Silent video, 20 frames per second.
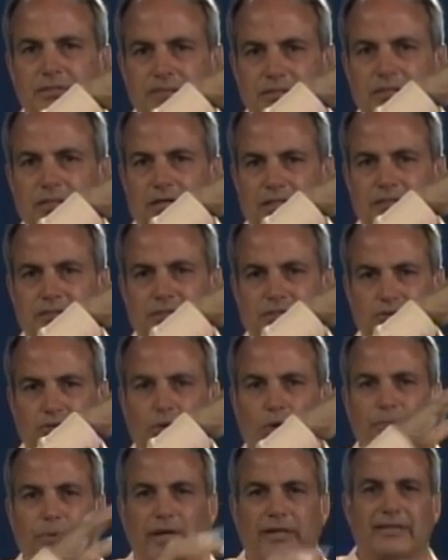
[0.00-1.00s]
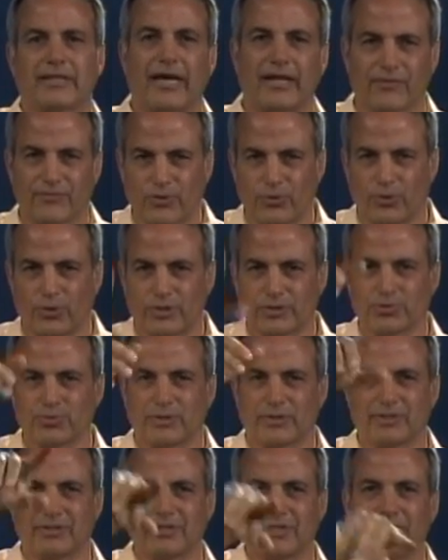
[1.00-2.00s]
a slope like that, of course,
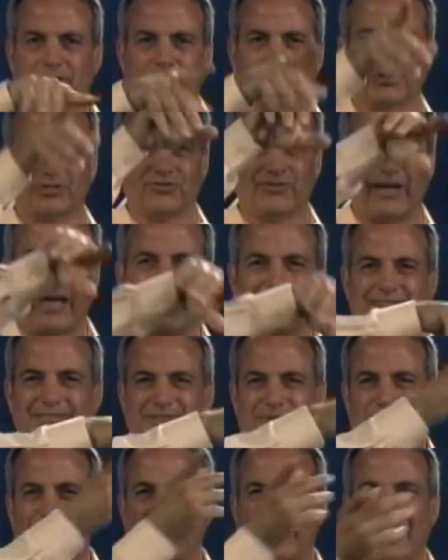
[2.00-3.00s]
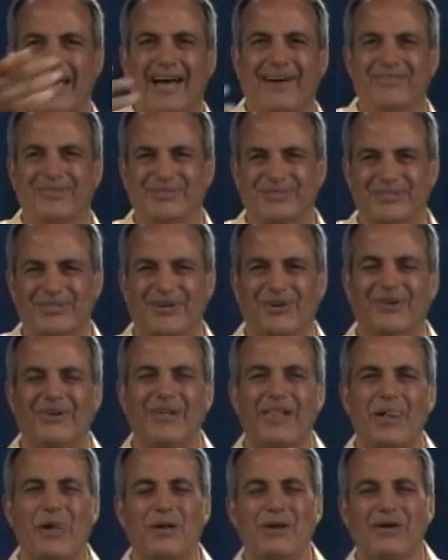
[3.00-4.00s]
with hills and valleys and what have you. So
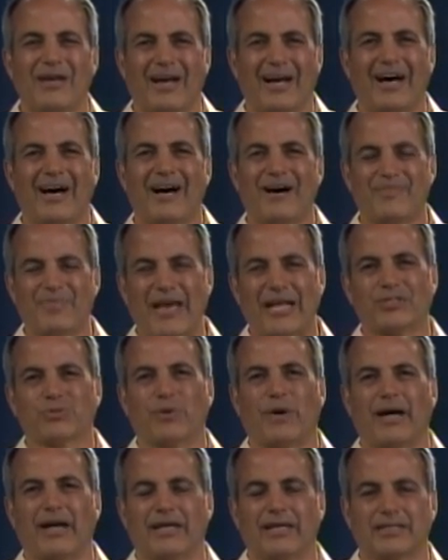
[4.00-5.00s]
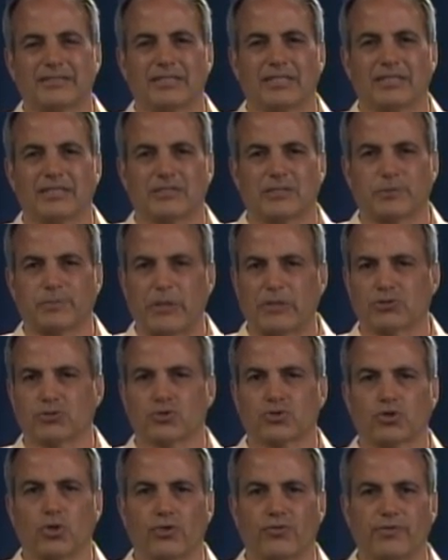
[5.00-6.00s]
that's why it's a special
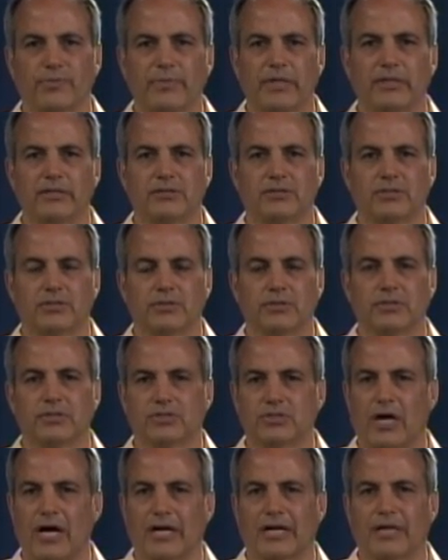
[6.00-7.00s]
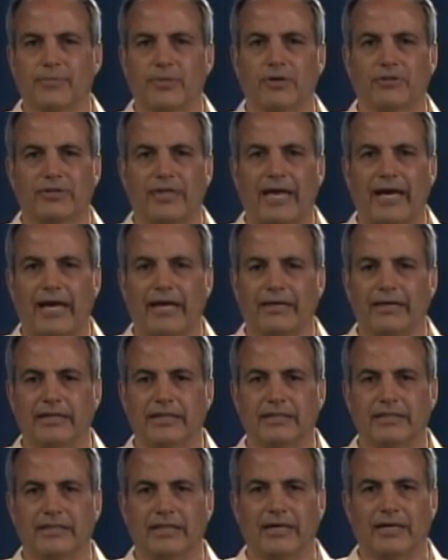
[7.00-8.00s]
show for me too, to talk about that
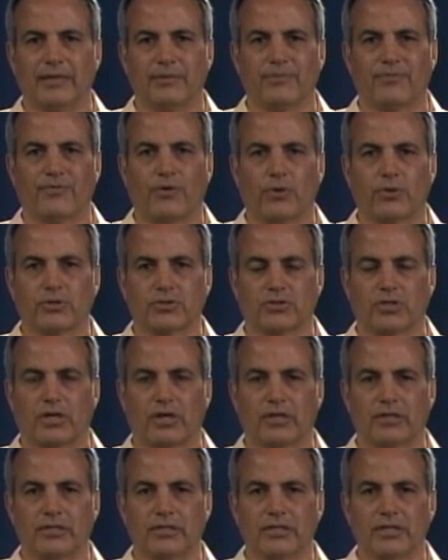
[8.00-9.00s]
and focus on